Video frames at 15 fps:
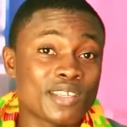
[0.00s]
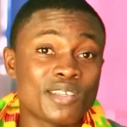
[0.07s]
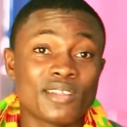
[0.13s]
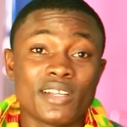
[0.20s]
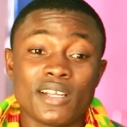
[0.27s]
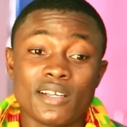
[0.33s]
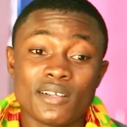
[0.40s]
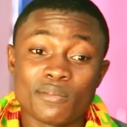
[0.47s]
He
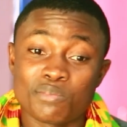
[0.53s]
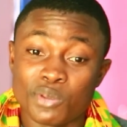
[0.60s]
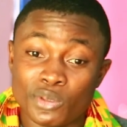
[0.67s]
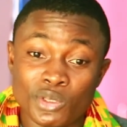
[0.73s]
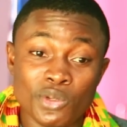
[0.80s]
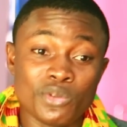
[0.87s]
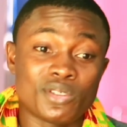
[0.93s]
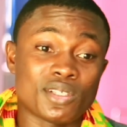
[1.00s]

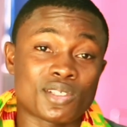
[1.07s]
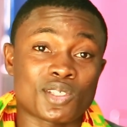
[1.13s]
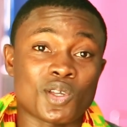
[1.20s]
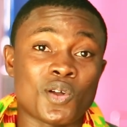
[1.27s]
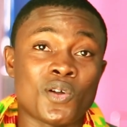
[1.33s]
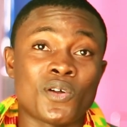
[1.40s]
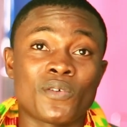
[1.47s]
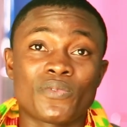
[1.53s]
produced the
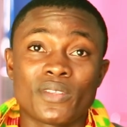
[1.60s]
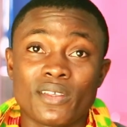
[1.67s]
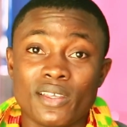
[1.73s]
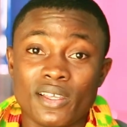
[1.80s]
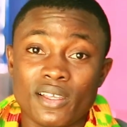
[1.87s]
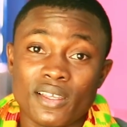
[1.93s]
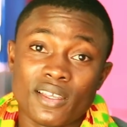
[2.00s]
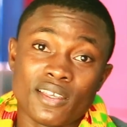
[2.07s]
song,
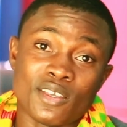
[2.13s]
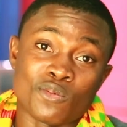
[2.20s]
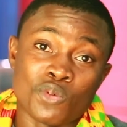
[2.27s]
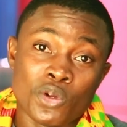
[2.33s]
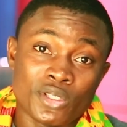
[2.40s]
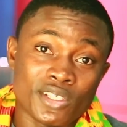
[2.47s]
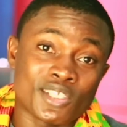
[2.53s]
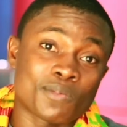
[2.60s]
he
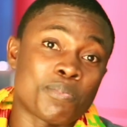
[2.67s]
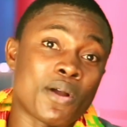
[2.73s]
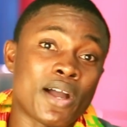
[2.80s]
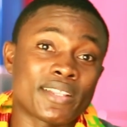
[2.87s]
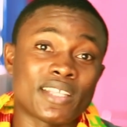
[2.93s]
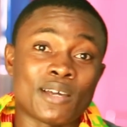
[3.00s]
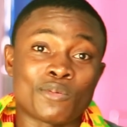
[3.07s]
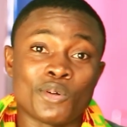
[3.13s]
wrote his
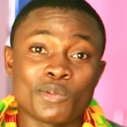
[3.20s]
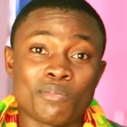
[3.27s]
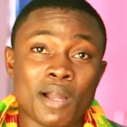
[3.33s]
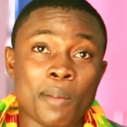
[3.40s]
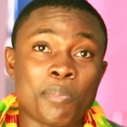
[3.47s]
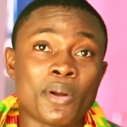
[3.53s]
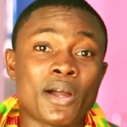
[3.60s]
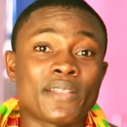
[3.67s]
part, I wrote
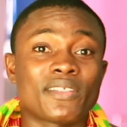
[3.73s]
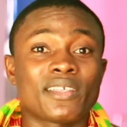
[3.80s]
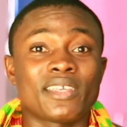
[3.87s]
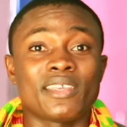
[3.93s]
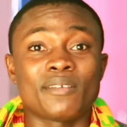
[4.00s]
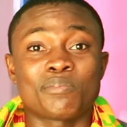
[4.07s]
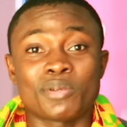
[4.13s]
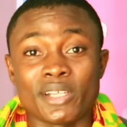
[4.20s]
my part,
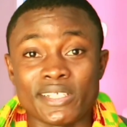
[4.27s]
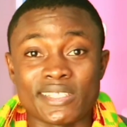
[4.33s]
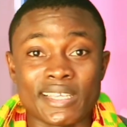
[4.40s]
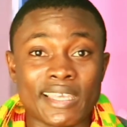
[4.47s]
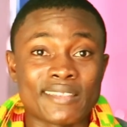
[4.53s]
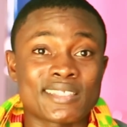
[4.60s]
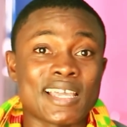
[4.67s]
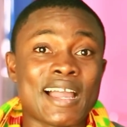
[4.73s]
he played the
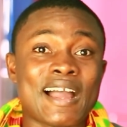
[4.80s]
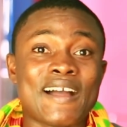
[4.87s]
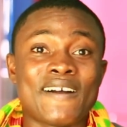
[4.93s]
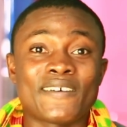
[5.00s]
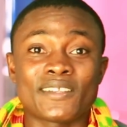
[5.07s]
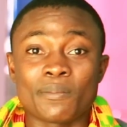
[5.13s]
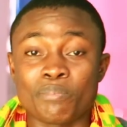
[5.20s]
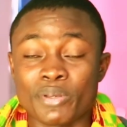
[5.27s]

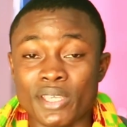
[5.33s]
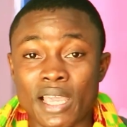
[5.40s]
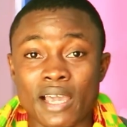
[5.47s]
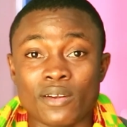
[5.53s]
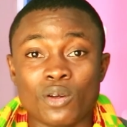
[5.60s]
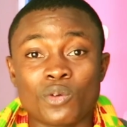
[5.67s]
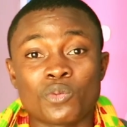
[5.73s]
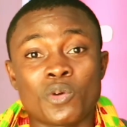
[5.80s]
guitar, the
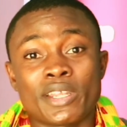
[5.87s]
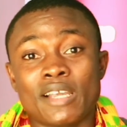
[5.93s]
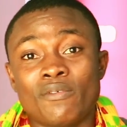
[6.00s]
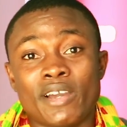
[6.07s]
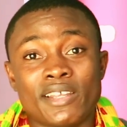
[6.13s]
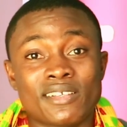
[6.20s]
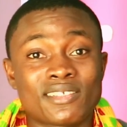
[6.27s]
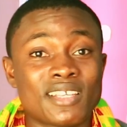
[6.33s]
piano,
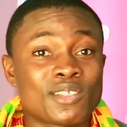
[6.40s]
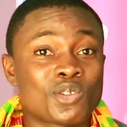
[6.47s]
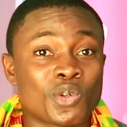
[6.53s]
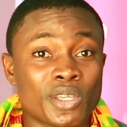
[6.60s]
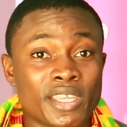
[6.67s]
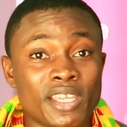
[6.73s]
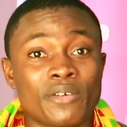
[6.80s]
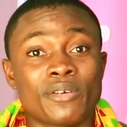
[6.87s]
whatever it is that
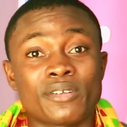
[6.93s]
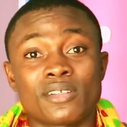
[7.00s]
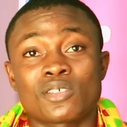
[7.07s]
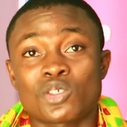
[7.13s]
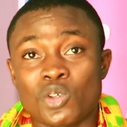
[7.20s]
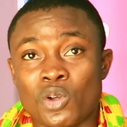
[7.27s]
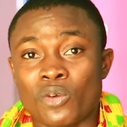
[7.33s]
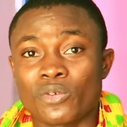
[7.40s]
you're hearing in the
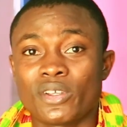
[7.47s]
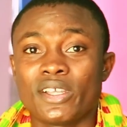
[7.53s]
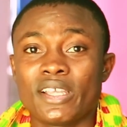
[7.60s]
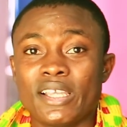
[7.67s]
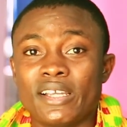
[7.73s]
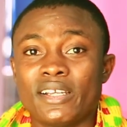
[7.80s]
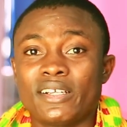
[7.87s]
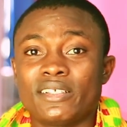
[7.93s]
song,
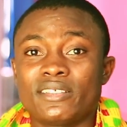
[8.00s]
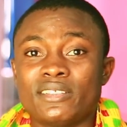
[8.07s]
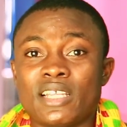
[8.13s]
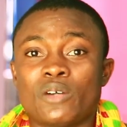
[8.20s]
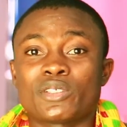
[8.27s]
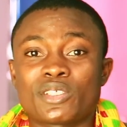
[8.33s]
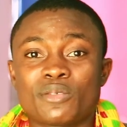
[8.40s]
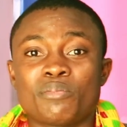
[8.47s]

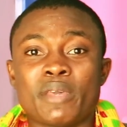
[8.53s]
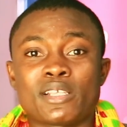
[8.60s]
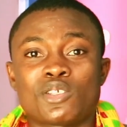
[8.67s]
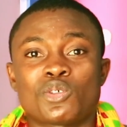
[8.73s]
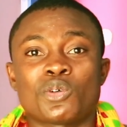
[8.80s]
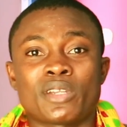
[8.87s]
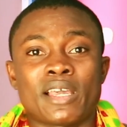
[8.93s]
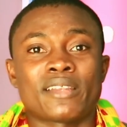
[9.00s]
Nelson
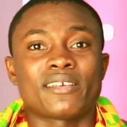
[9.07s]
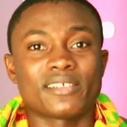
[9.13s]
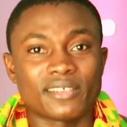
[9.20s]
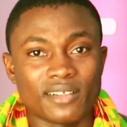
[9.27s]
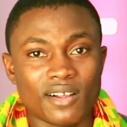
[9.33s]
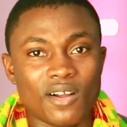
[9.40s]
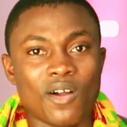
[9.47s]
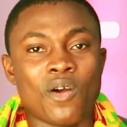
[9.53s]
makes sure that it
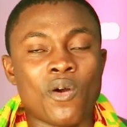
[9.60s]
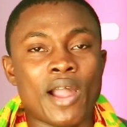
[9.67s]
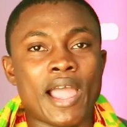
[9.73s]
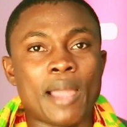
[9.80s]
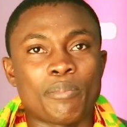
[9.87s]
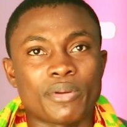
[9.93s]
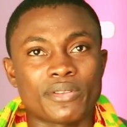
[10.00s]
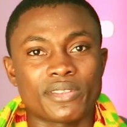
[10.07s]
all
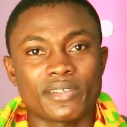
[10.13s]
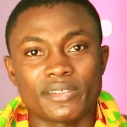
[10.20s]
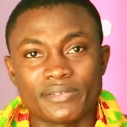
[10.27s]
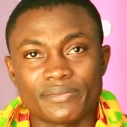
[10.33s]
happened.